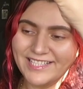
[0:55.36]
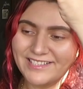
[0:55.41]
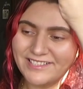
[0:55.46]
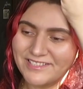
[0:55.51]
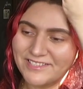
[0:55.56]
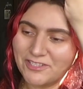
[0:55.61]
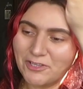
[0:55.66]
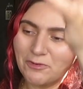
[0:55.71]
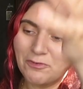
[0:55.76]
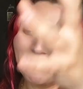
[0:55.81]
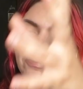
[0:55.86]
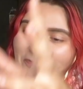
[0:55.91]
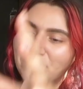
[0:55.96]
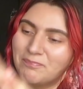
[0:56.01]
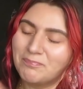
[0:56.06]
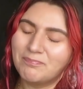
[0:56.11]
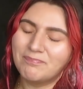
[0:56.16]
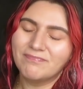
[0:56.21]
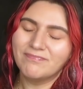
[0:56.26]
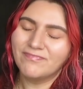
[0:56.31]
It's so
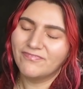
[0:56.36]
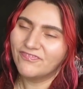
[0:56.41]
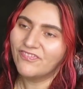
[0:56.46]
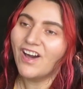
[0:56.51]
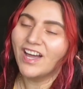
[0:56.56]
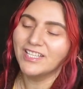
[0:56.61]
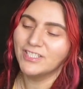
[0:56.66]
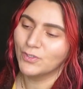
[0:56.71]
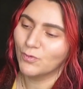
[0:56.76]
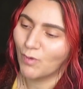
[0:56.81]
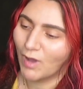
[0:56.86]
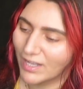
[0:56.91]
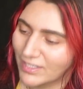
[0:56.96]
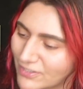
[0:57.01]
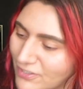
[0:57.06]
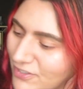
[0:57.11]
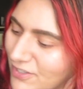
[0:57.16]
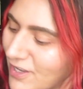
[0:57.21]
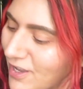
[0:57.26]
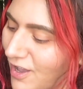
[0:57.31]
fun to watch.
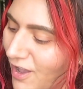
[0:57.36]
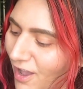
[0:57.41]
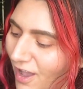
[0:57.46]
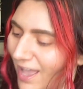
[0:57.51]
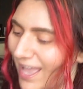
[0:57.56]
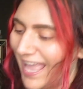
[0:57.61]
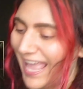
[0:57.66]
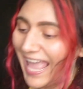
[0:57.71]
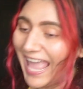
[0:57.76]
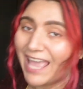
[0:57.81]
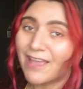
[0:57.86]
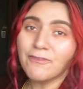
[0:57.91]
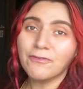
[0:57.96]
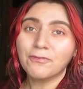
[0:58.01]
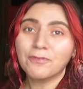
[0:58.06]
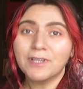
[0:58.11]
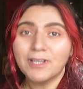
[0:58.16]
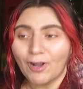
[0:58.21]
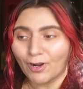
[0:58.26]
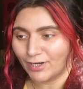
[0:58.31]

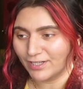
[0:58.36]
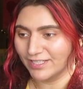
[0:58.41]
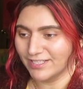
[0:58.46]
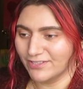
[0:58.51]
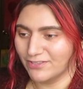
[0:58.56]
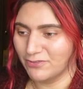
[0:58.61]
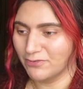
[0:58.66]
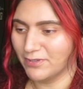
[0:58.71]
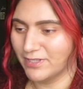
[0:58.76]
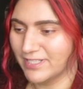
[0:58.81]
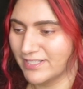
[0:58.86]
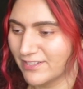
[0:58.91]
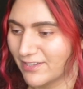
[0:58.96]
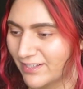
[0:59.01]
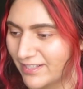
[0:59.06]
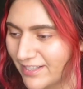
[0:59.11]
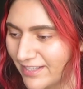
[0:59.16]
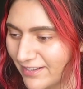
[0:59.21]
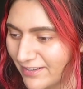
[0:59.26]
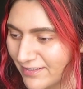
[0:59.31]
Every artist who gets
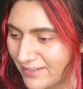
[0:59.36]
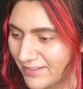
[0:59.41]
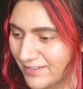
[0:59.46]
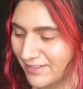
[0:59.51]
on here.